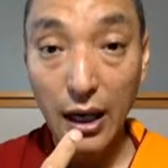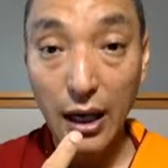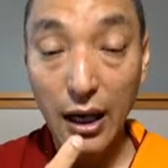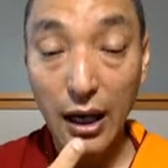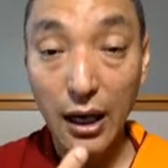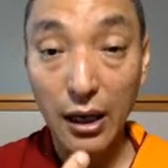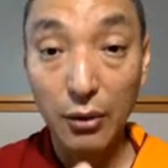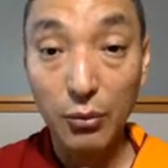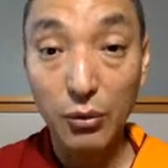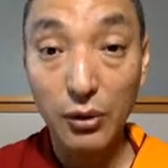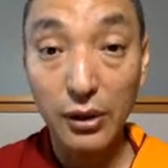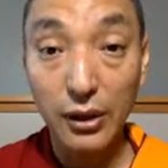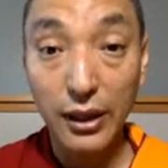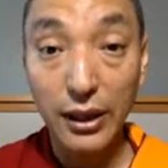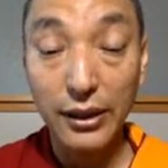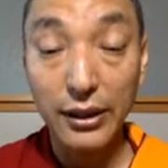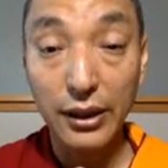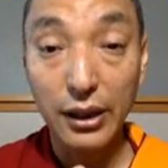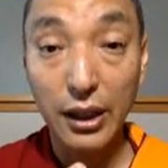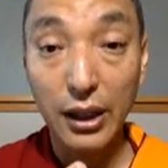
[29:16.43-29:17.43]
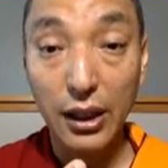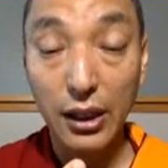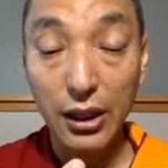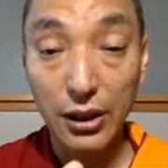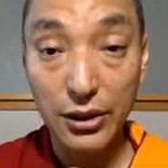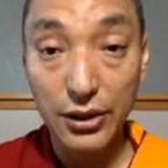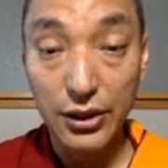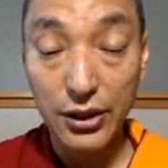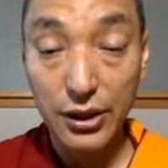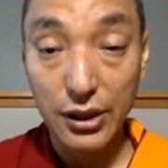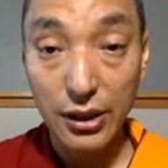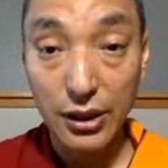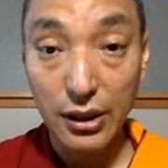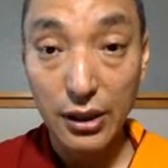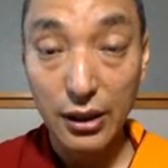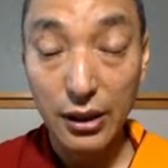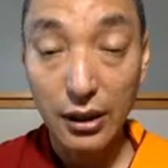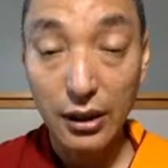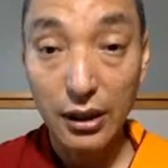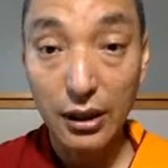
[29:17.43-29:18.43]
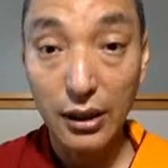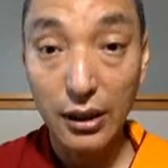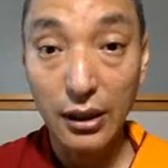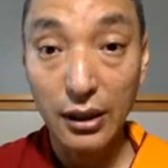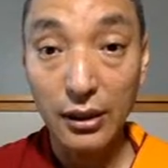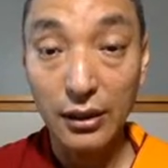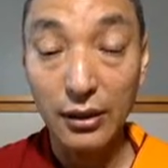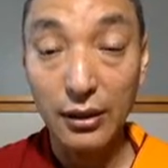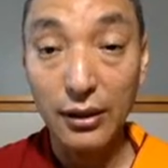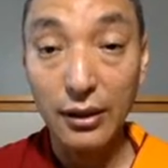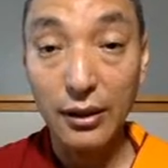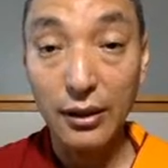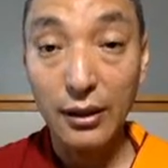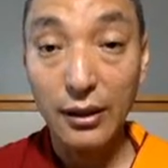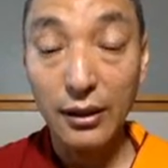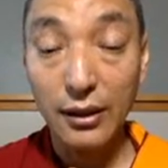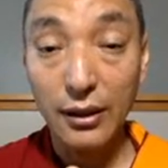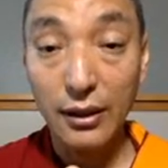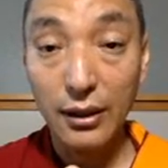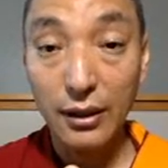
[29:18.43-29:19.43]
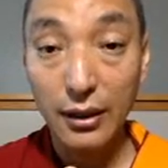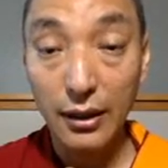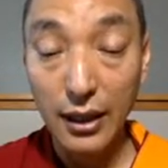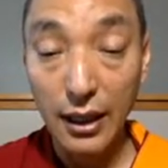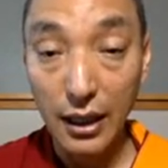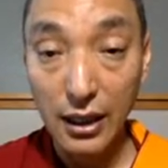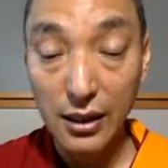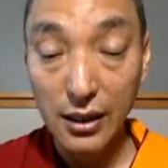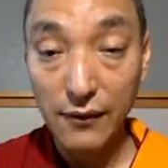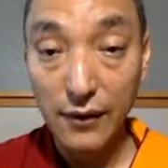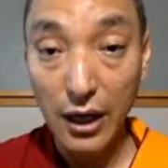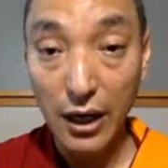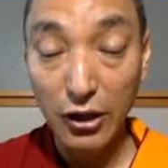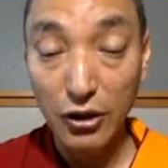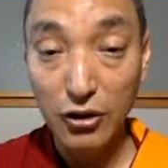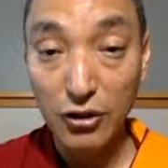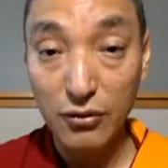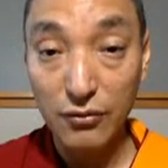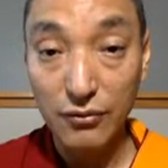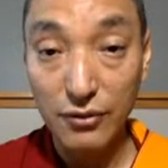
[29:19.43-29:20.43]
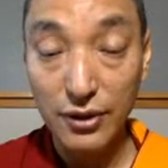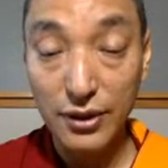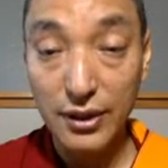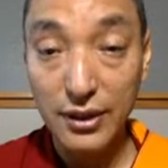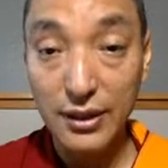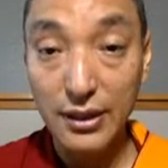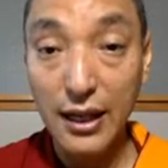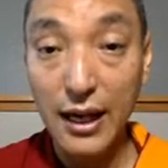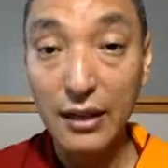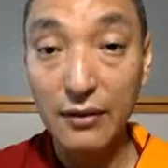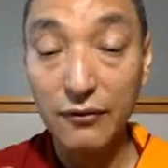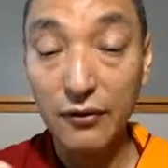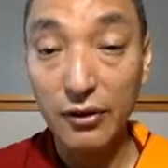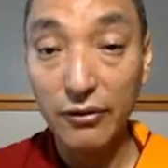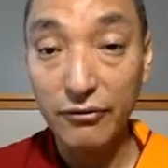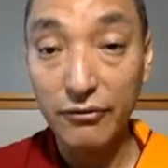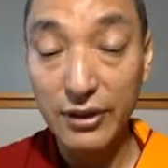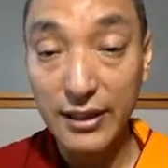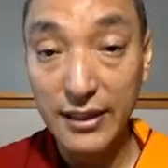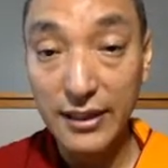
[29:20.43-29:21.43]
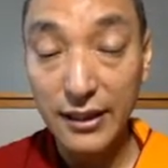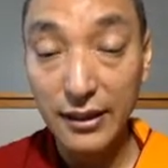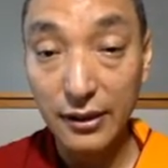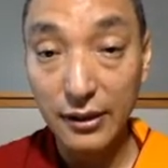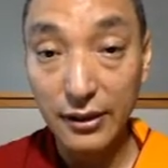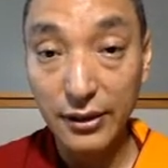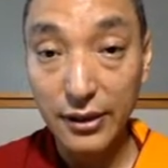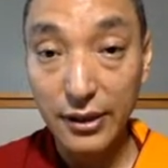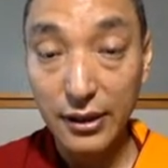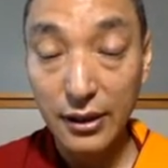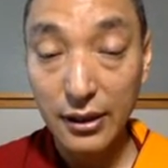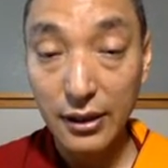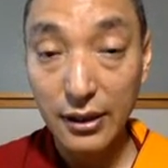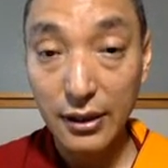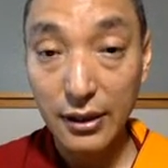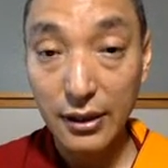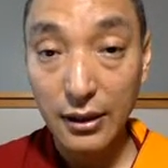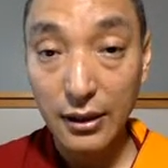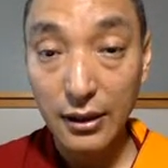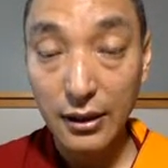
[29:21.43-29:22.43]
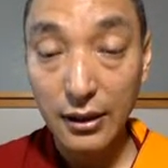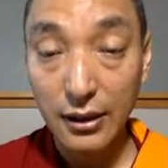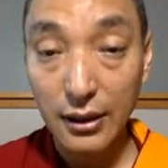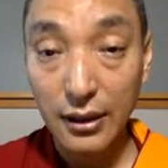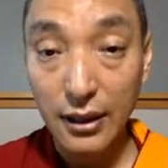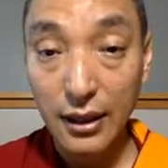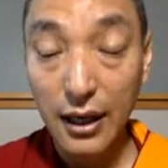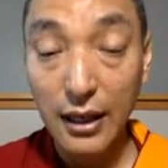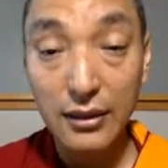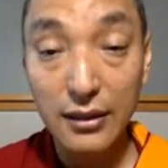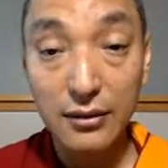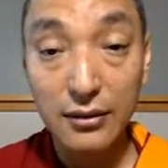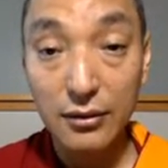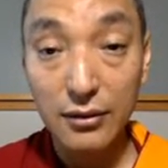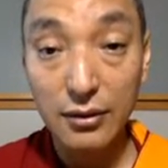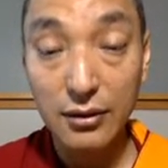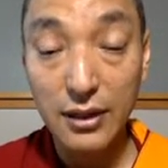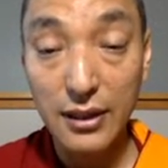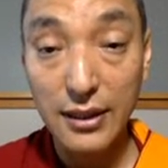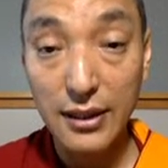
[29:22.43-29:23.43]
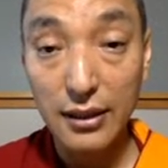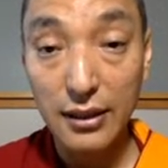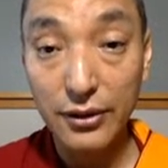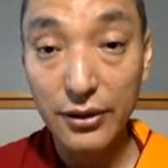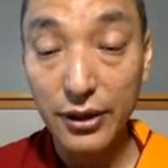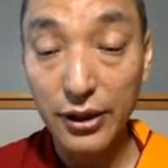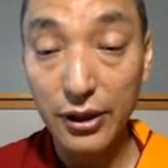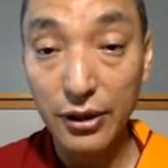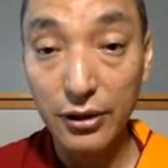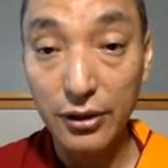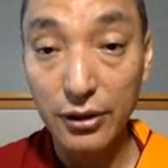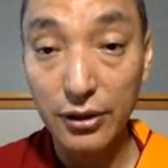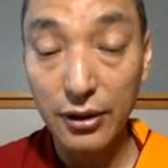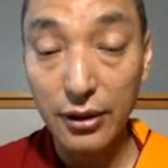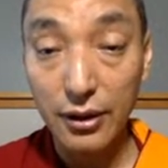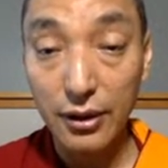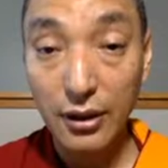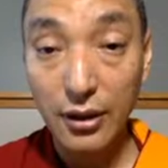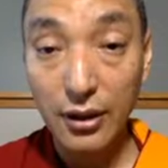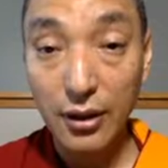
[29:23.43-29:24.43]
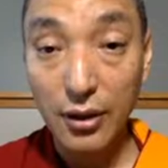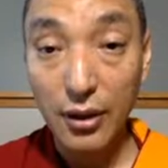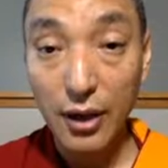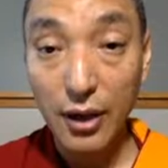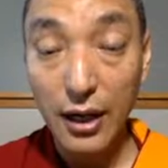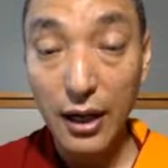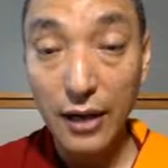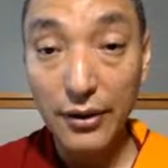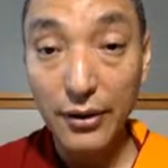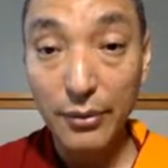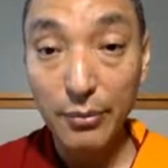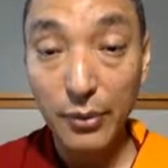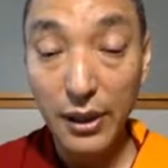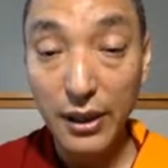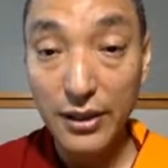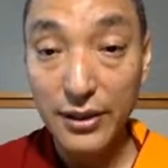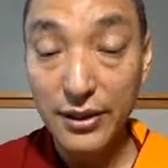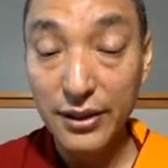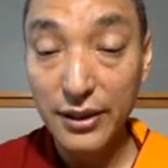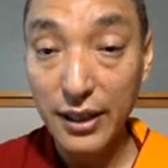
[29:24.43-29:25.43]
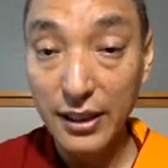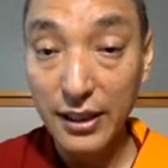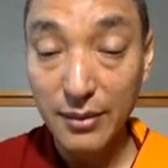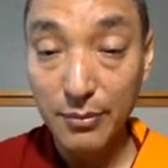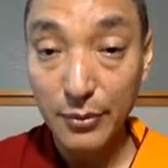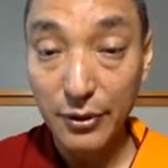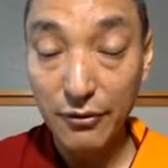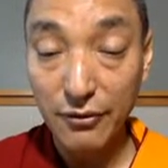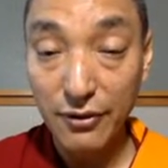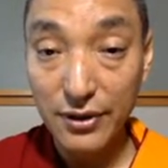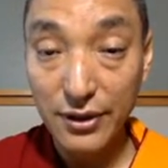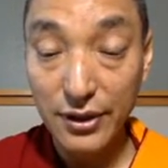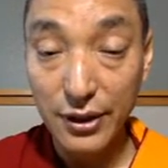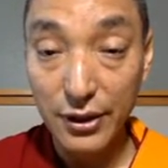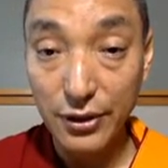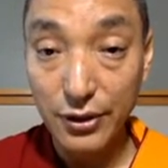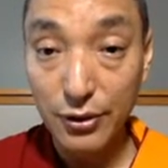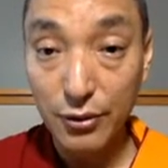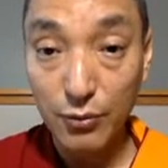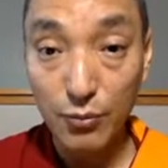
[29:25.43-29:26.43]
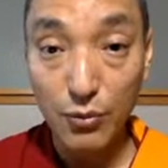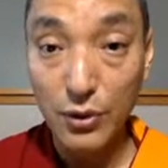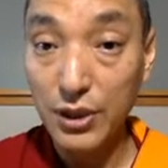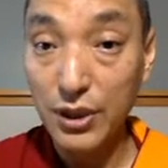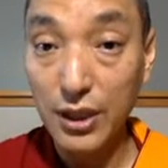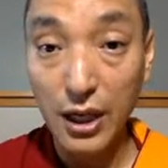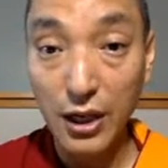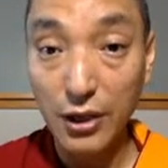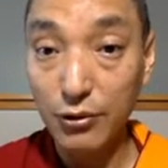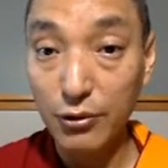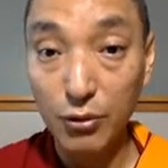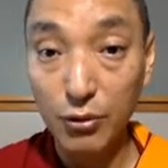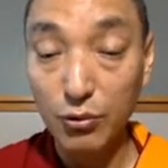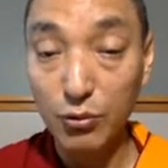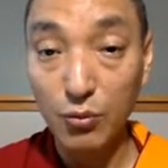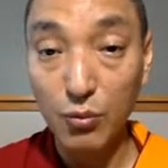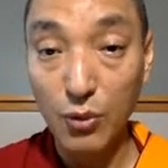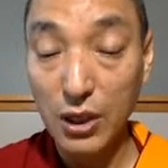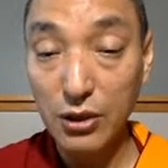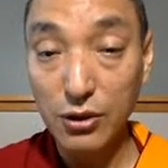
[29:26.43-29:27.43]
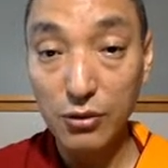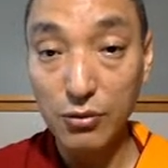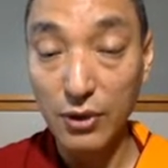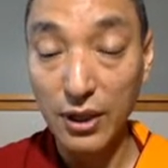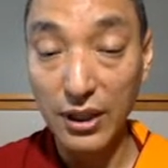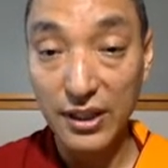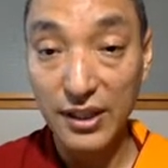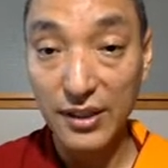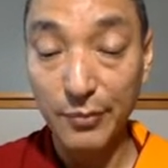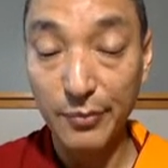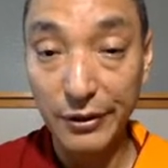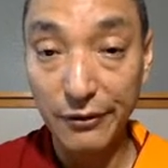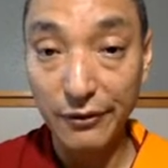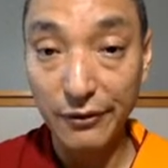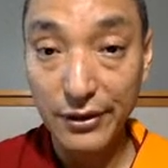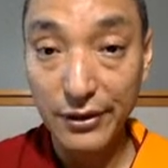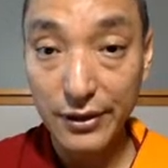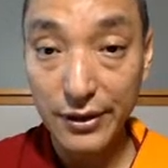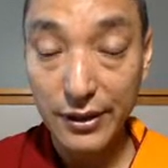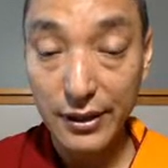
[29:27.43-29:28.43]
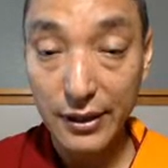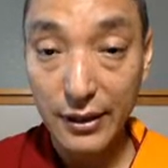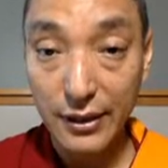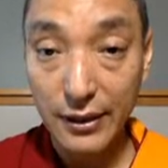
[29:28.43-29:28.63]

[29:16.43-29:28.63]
I will engage in negative actions that will result in unpleasant experiences which I don't want to experience.